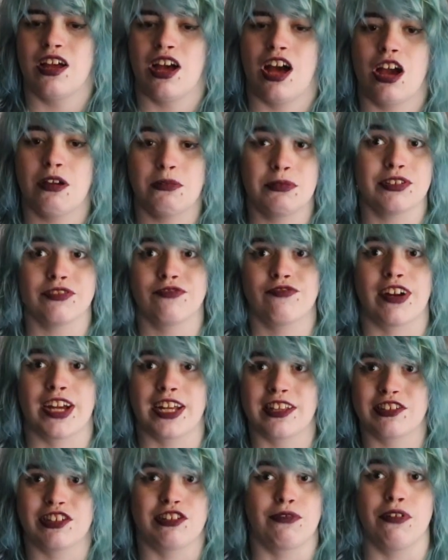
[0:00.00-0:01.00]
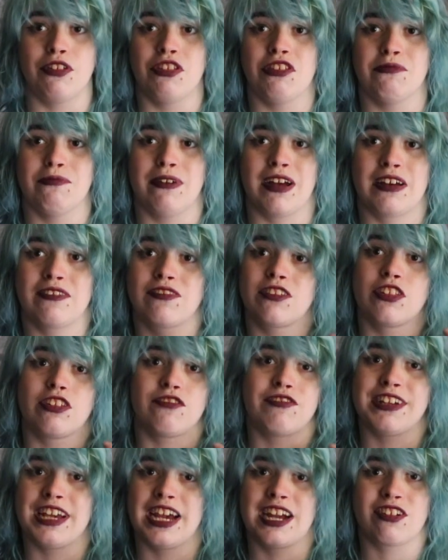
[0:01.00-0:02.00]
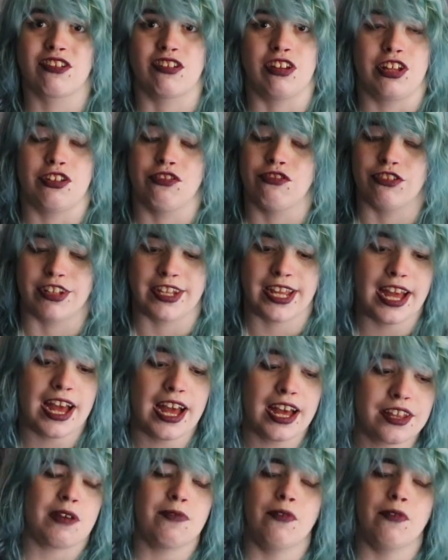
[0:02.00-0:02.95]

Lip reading: I was afraid to go on them after the reaction I'd already had.